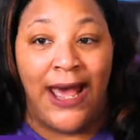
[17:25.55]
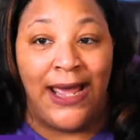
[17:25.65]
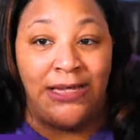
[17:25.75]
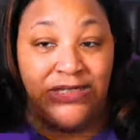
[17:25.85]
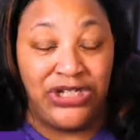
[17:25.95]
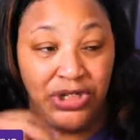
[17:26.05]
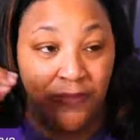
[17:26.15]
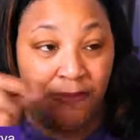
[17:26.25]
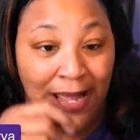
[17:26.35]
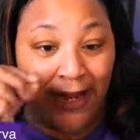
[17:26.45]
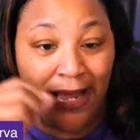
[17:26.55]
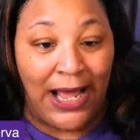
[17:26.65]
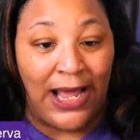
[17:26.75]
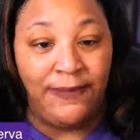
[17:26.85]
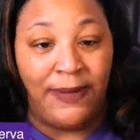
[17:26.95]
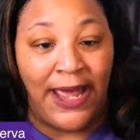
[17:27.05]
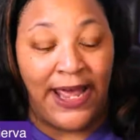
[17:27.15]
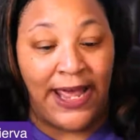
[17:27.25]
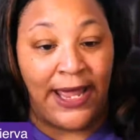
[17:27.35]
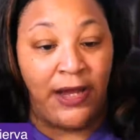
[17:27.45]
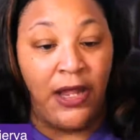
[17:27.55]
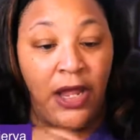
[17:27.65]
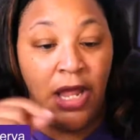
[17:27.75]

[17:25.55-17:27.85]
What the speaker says: I took my iPad